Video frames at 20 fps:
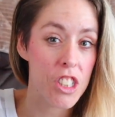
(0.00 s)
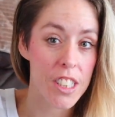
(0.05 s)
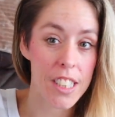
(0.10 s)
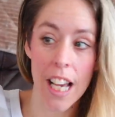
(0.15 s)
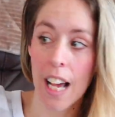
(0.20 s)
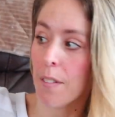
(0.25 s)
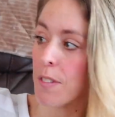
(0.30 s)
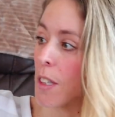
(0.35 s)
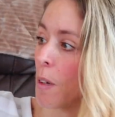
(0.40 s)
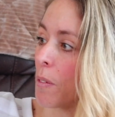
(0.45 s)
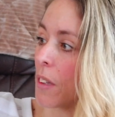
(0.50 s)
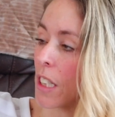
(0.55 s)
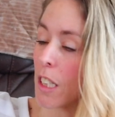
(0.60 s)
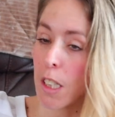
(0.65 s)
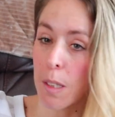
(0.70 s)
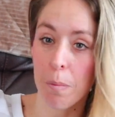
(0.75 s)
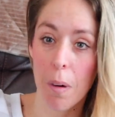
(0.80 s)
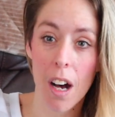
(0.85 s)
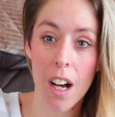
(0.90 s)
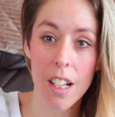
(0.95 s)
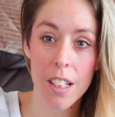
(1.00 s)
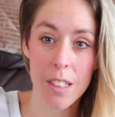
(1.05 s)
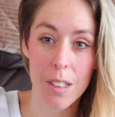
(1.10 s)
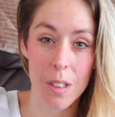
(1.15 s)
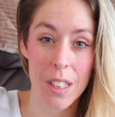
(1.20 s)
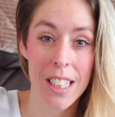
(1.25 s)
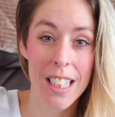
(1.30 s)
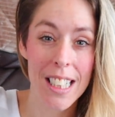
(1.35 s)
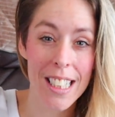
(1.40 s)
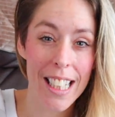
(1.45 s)
just have something small. So
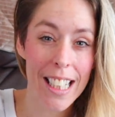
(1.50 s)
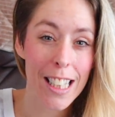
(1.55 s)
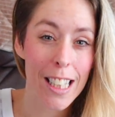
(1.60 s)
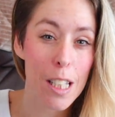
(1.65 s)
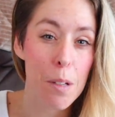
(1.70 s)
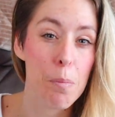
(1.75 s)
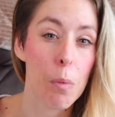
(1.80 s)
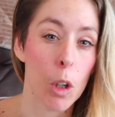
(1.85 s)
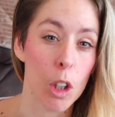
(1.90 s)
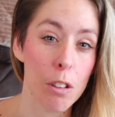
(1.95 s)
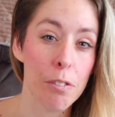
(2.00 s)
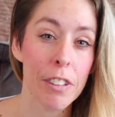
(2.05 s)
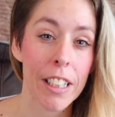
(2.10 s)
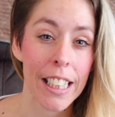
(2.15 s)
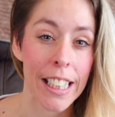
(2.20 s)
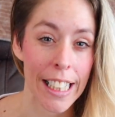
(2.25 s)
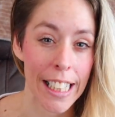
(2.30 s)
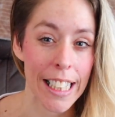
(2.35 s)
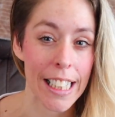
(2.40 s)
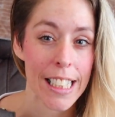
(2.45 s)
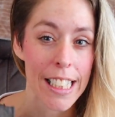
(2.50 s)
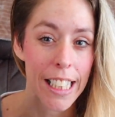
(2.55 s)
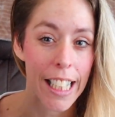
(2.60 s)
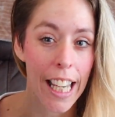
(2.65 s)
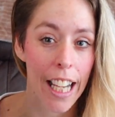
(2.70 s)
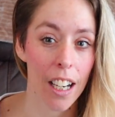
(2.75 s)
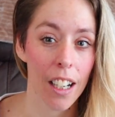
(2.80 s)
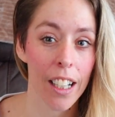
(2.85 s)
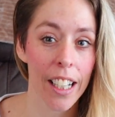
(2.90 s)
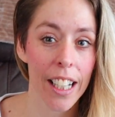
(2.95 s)
this is like the perfect thing to
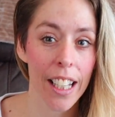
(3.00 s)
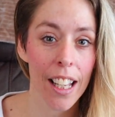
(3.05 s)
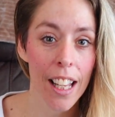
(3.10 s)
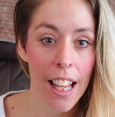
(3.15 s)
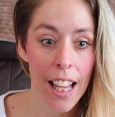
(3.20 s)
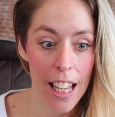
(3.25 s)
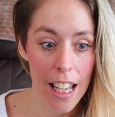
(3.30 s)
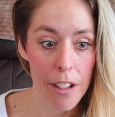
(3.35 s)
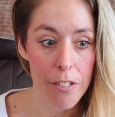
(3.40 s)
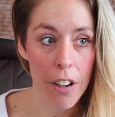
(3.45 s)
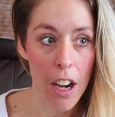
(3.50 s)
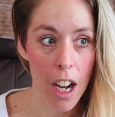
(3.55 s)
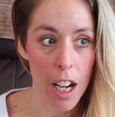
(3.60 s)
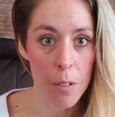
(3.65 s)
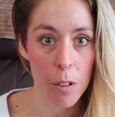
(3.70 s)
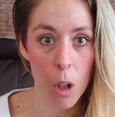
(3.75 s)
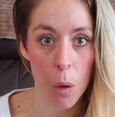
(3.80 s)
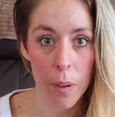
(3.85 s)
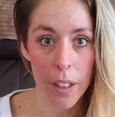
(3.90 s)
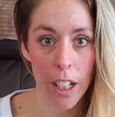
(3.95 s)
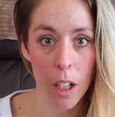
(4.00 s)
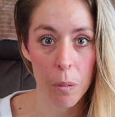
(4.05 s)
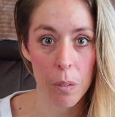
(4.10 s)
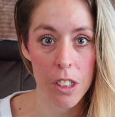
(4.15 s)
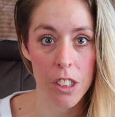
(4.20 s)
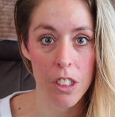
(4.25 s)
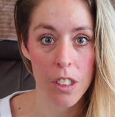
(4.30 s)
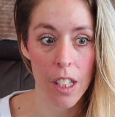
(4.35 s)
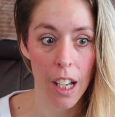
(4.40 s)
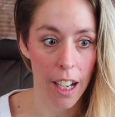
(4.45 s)
carry if I'm going out
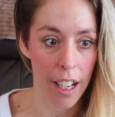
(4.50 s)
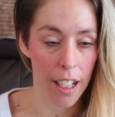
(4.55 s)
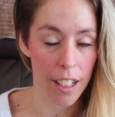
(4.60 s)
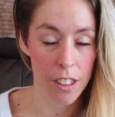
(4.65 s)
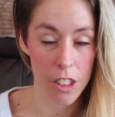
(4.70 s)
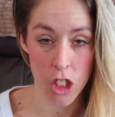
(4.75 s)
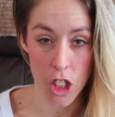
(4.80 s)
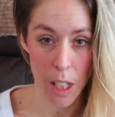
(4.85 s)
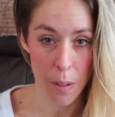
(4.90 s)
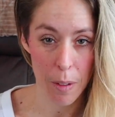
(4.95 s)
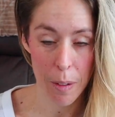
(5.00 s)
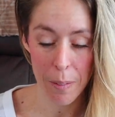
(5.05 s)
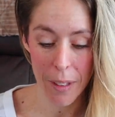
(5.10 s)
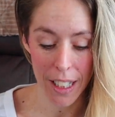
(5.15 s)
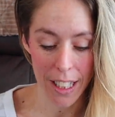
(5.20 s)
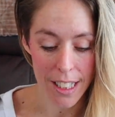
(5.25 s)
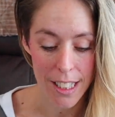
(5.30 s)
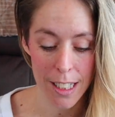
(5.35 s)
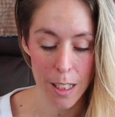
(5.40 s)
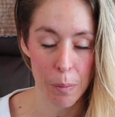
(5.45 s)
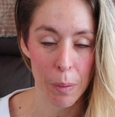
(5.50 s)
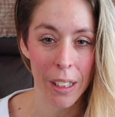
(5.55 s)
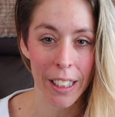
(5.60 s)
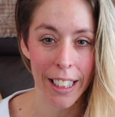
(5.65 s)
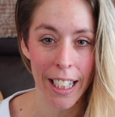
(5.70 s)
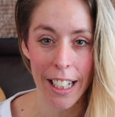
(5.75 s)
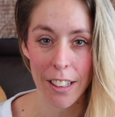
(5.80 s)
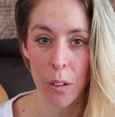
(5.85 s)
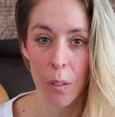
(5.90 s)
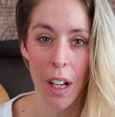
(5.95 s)
with Jamie, because
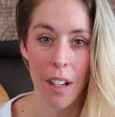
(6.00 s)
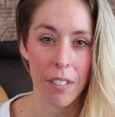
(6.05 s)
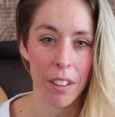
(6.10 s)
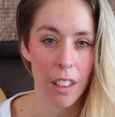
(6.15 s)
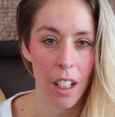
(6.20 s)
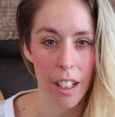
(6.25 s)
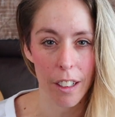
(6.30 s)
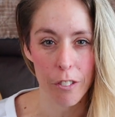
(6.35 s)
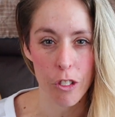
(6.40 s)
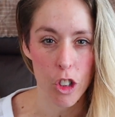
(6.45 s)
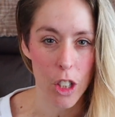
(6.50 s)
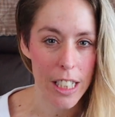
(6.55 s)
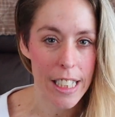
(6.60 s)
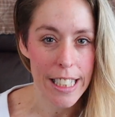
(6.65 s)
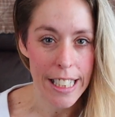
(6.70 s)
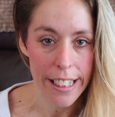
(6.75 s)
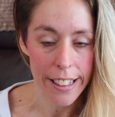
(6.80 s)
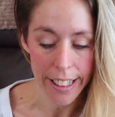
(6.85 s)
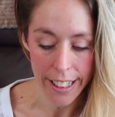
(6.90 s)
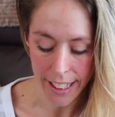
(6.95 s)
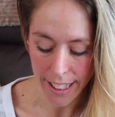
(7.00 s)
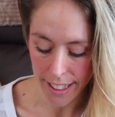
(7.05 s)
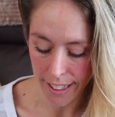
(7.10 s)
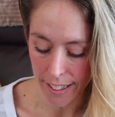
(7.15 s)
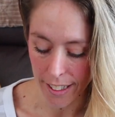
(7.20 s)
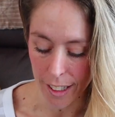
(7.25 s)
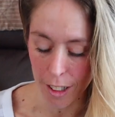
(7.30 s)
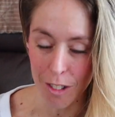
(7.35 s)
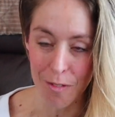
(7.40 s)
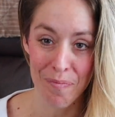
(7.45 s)
typically I don't have a lot of dressy things.
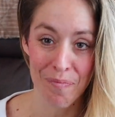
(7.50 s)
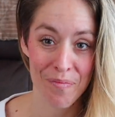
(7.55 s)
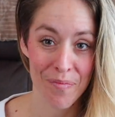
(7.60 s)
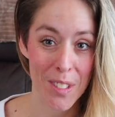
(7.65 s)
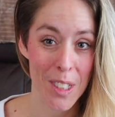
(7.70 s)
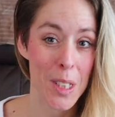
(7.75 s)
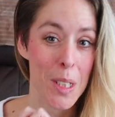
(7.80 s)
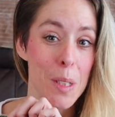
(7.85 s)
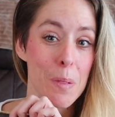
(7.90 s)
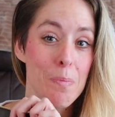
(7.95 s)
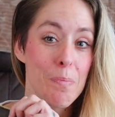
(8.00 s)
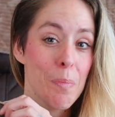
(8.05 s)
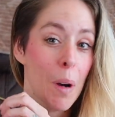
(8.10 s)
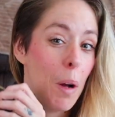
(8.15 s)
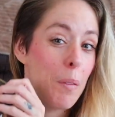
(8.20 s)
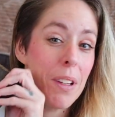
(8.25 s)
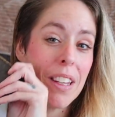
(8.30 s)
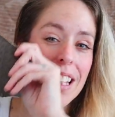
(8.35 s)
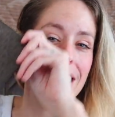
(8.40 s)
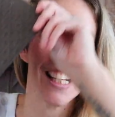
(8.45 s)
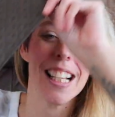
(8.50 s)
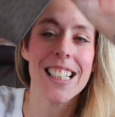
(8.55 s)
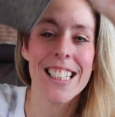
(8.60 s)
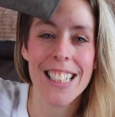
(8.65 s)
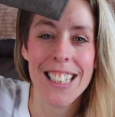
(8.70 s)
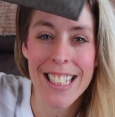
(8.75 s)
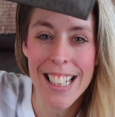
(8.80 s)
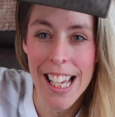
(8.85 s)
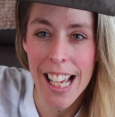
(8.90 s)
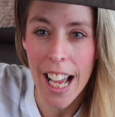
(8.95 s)
So this is probably the
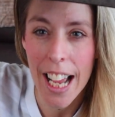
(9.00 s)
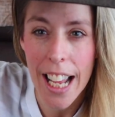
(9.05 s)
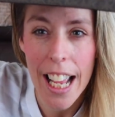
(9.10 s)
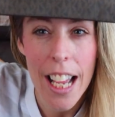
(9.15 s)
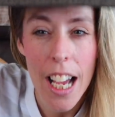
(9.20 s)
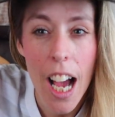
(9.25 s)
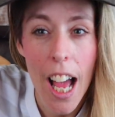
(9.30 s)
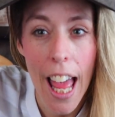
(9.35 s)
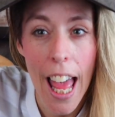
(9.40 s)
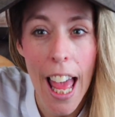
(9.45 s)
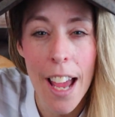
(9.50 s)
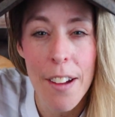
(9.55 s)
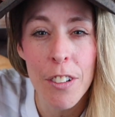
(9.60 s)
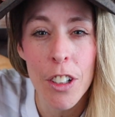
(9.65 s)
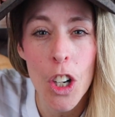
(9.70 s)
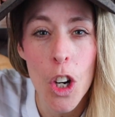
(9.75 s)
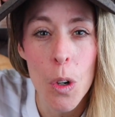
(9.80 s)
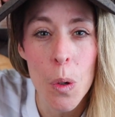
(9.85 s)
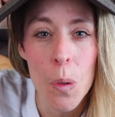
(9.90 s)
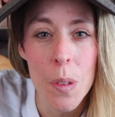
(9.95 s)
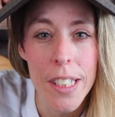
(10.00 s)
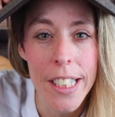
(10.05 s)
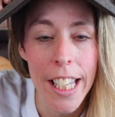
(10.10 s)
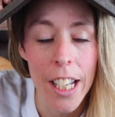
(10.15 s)
nicest thing I ever owned,